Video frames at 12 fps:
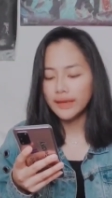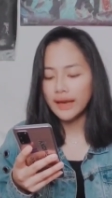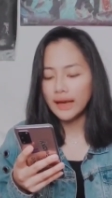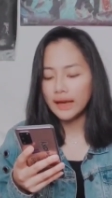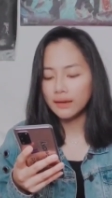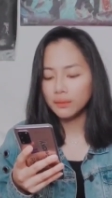
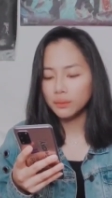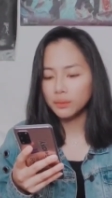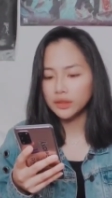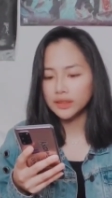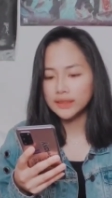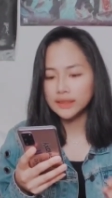yeah,
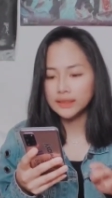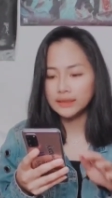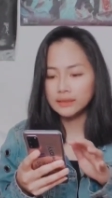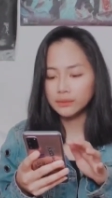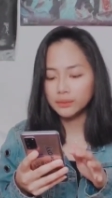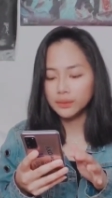we'll see.
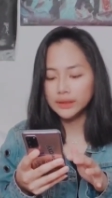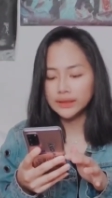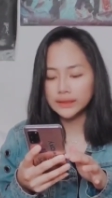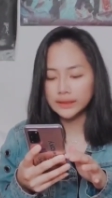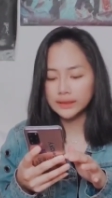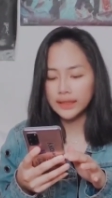Where is
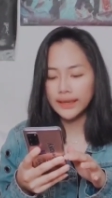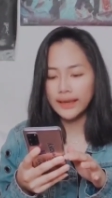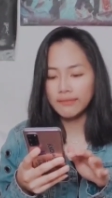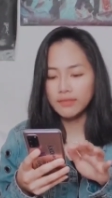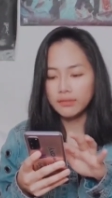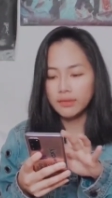it? I
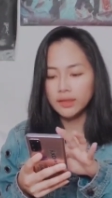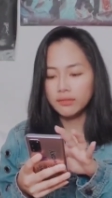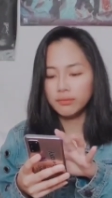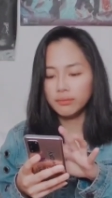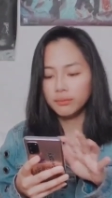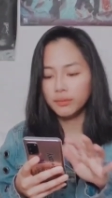have it
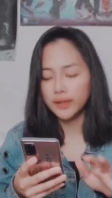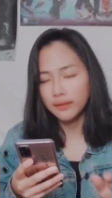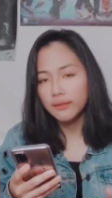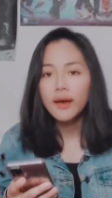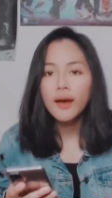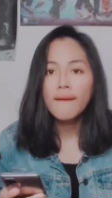
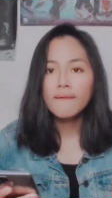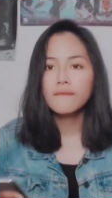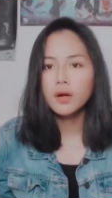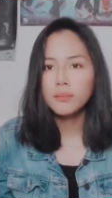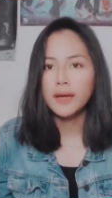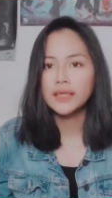ready
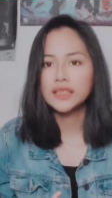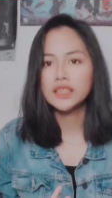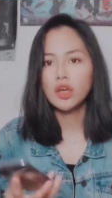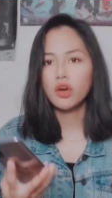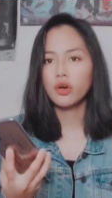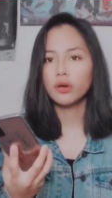for my.
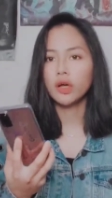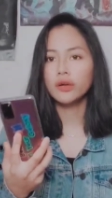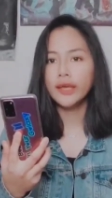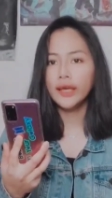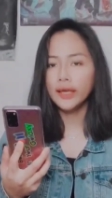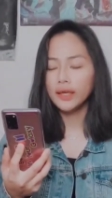So
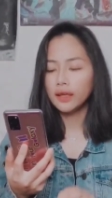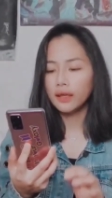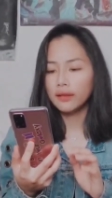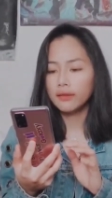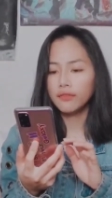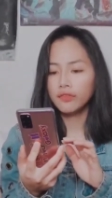okay,
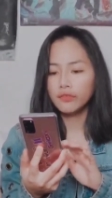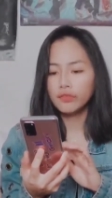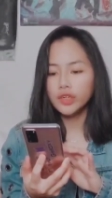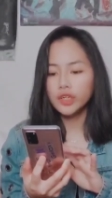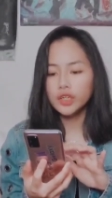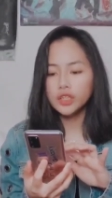the
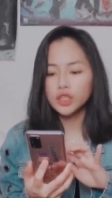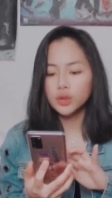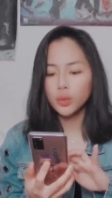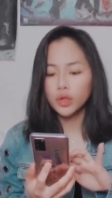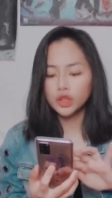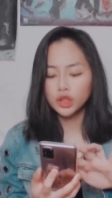
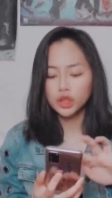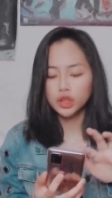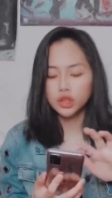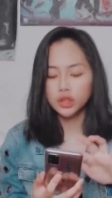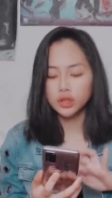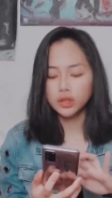first
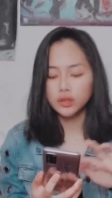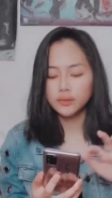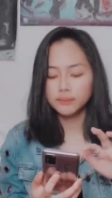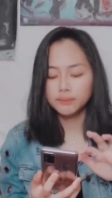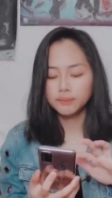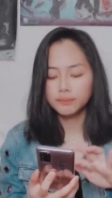
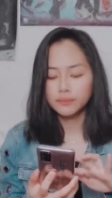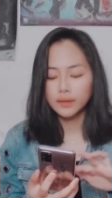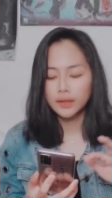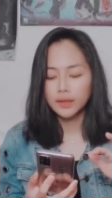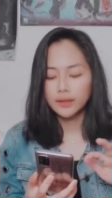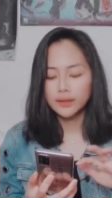question
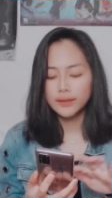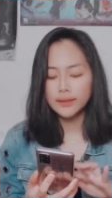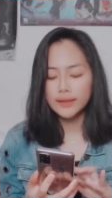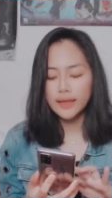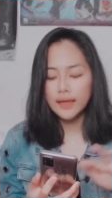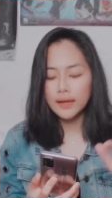
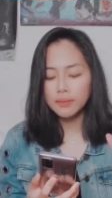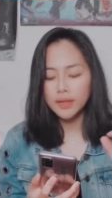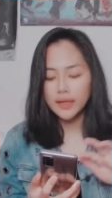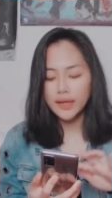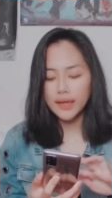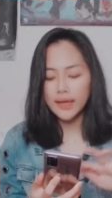that I'm
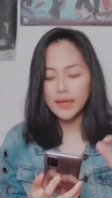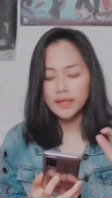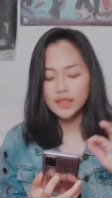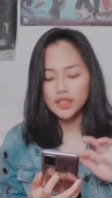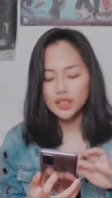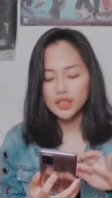gonna
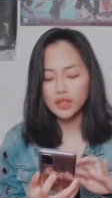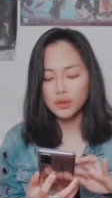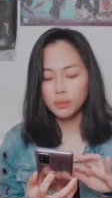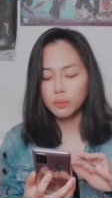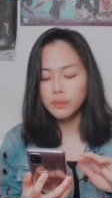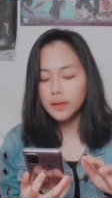
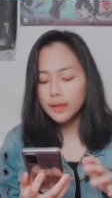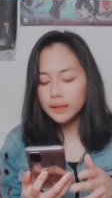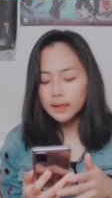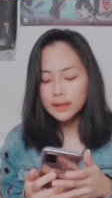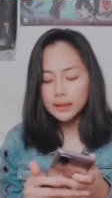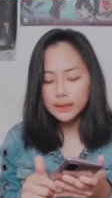answer
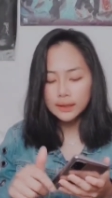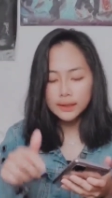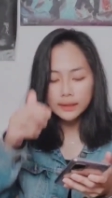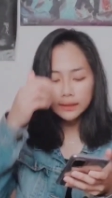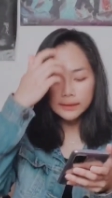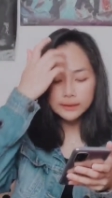
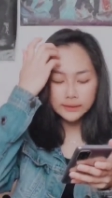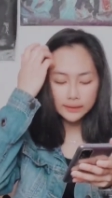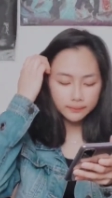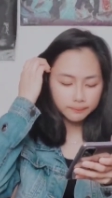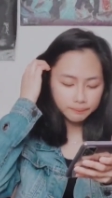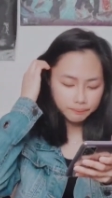
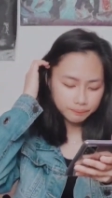was,